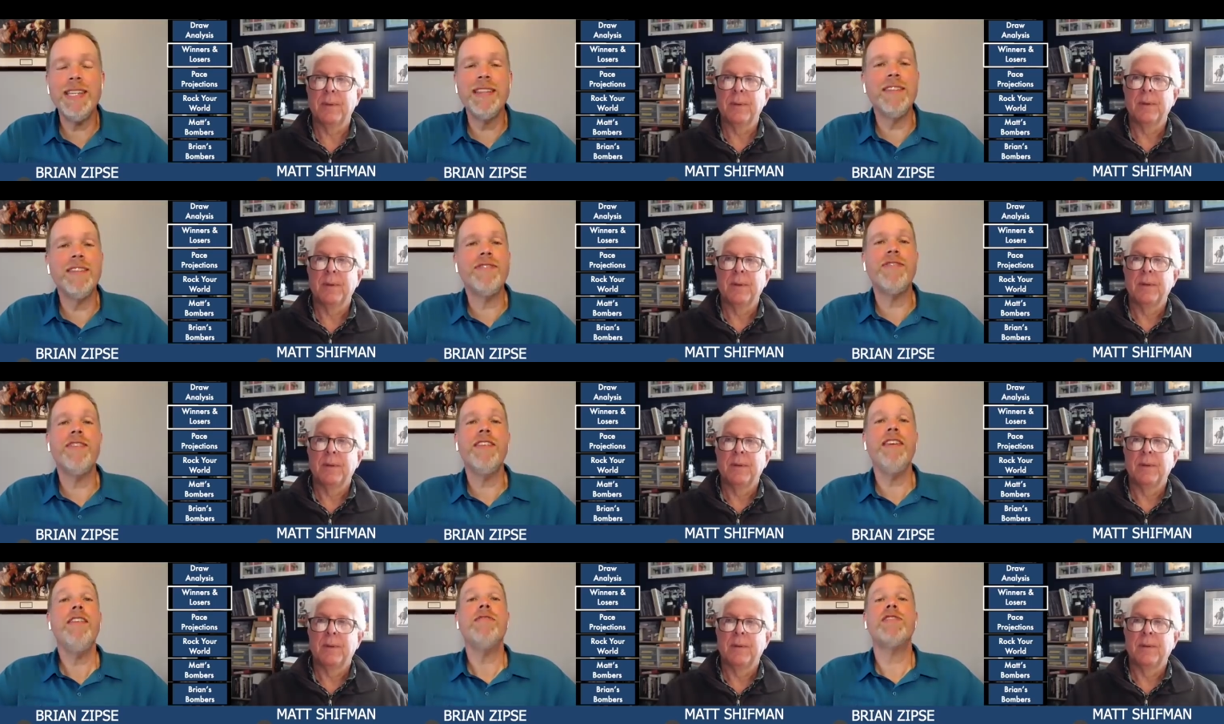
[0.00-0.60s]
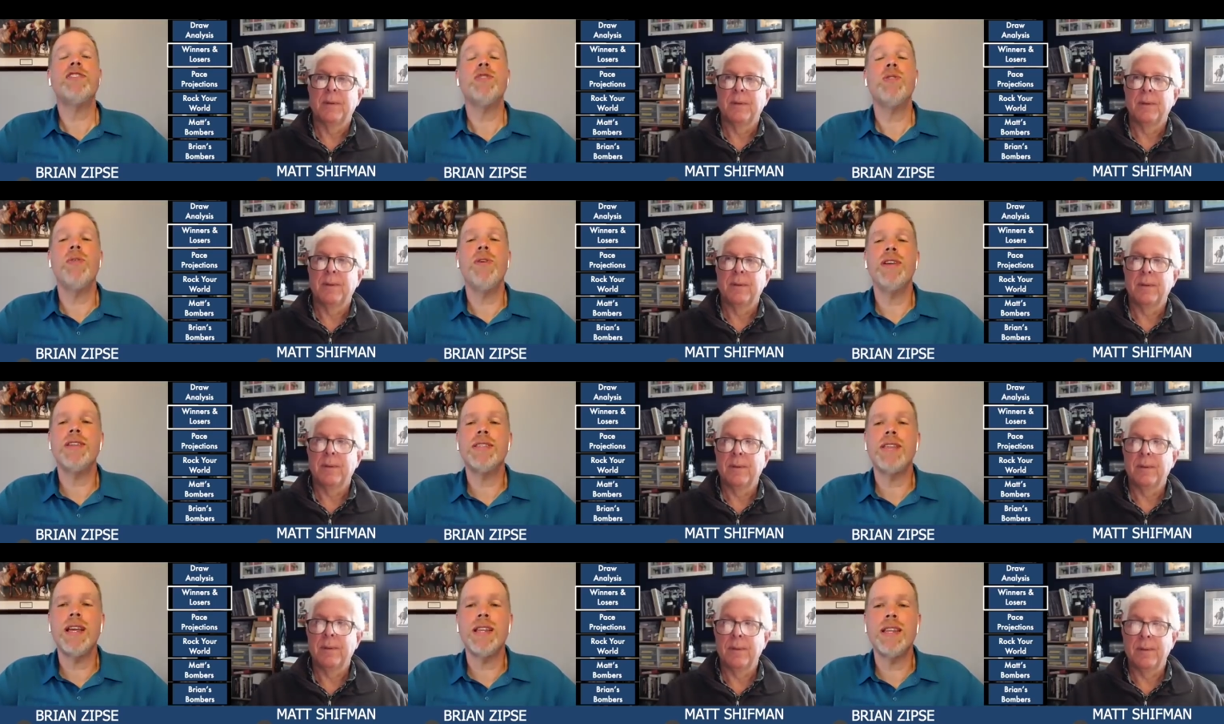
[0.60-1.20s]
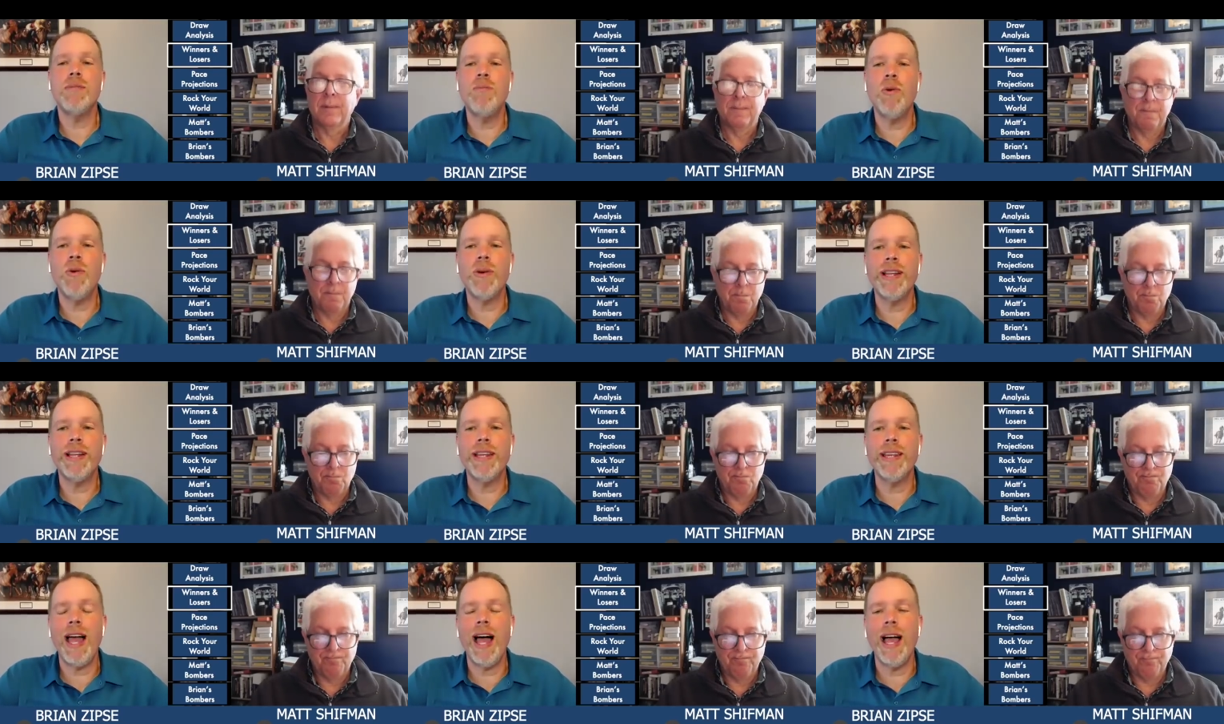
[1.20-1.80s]
Speaker 1: the fifth choice on the
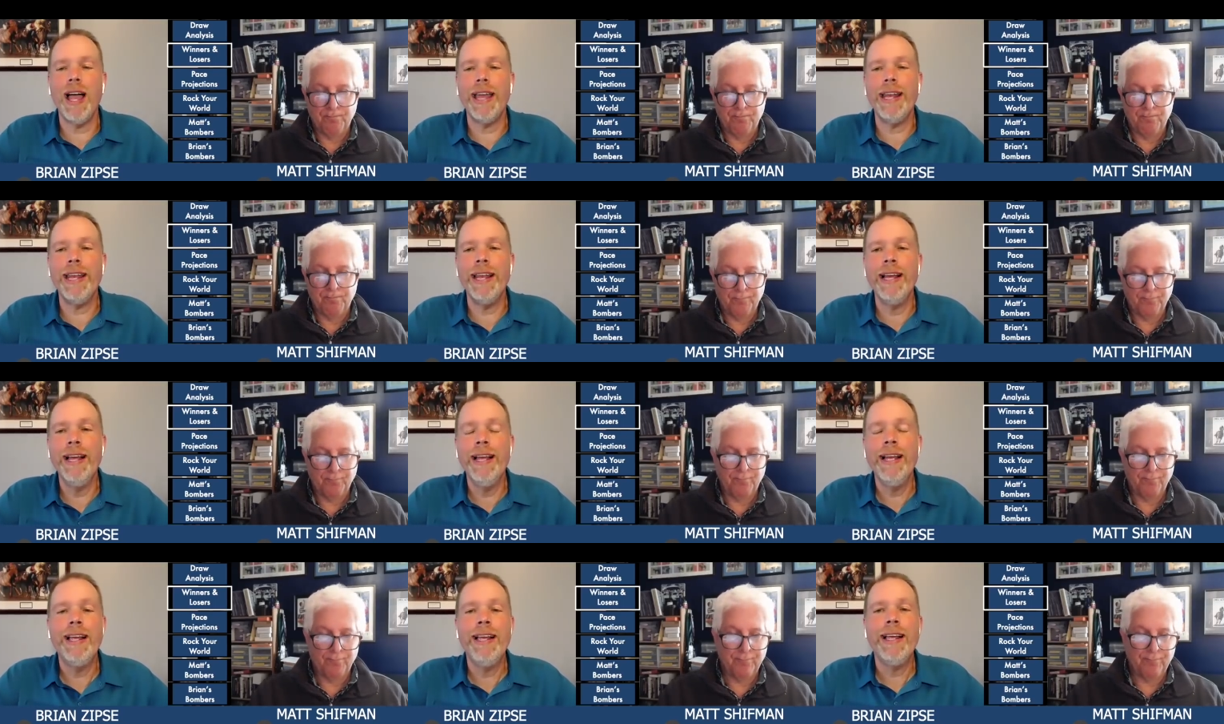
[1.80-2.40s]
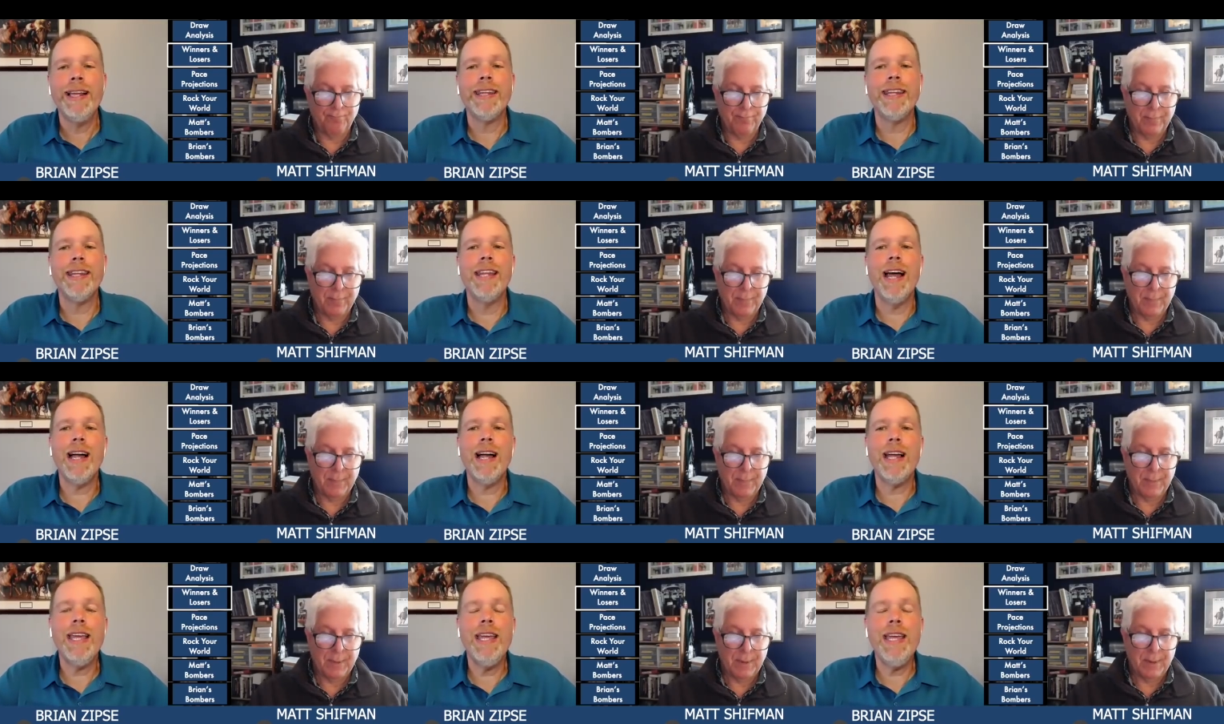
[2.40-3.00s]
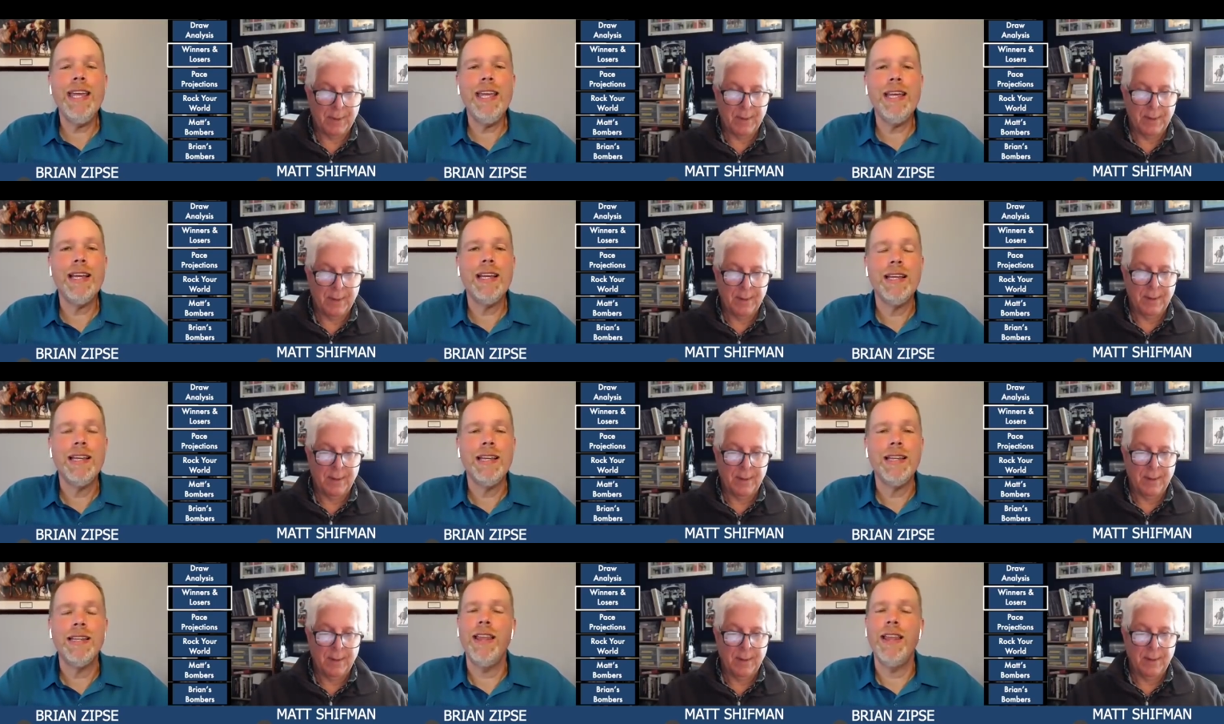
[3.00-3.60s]
morning line, Lucky
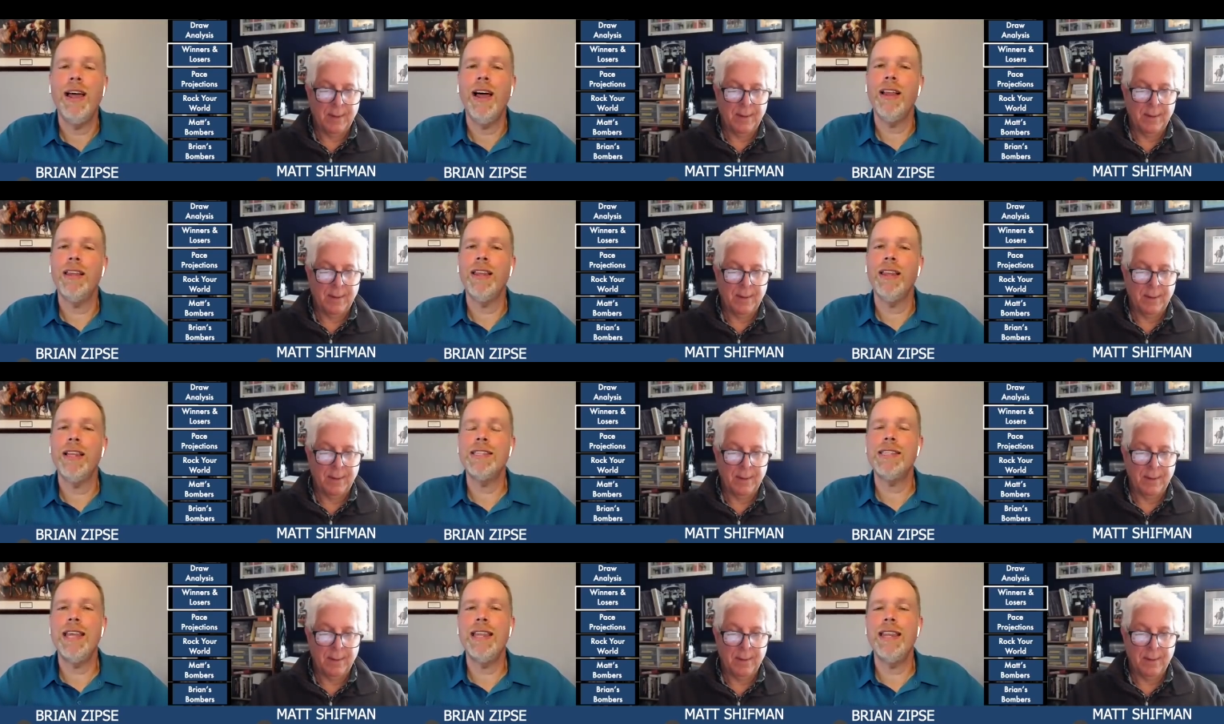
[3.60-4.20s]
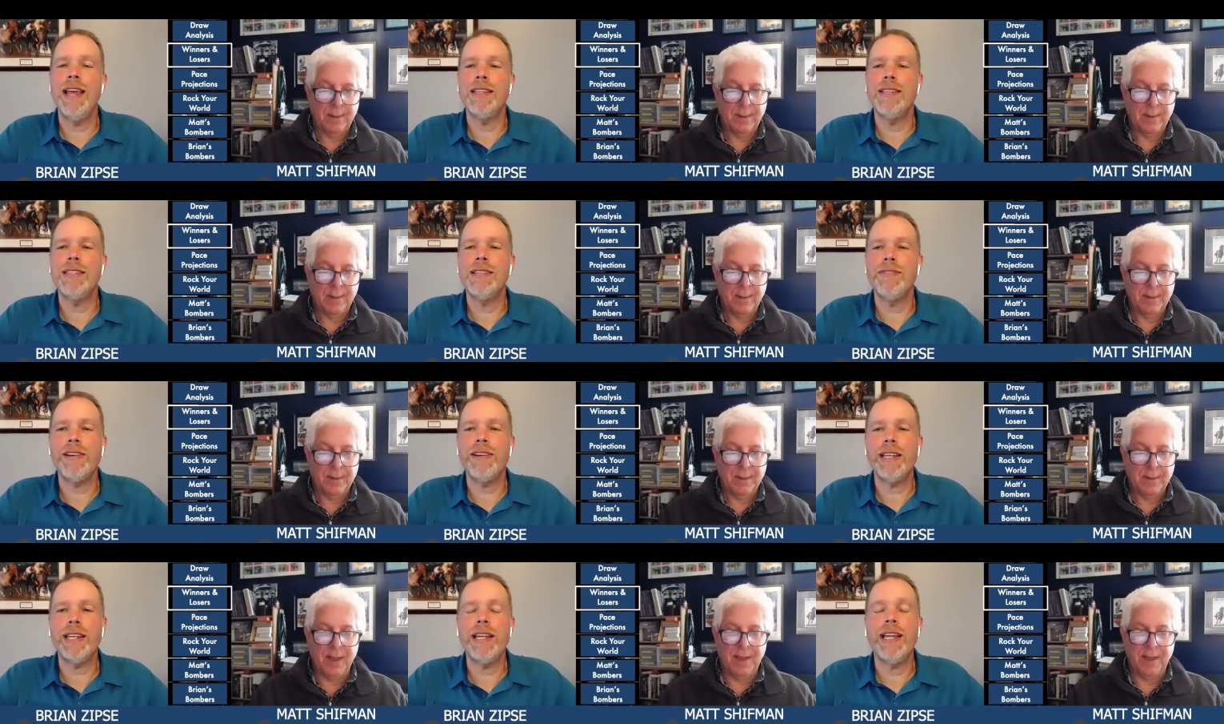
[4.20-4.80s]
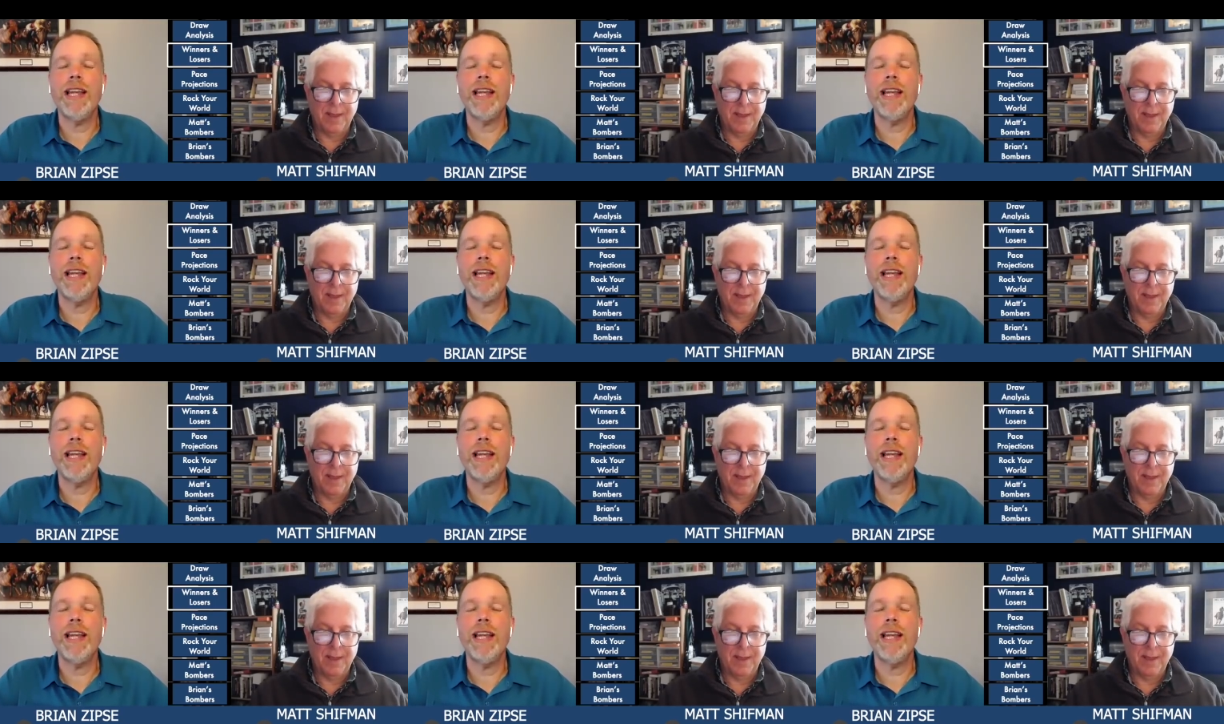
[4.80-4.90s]
now, let's say that differently.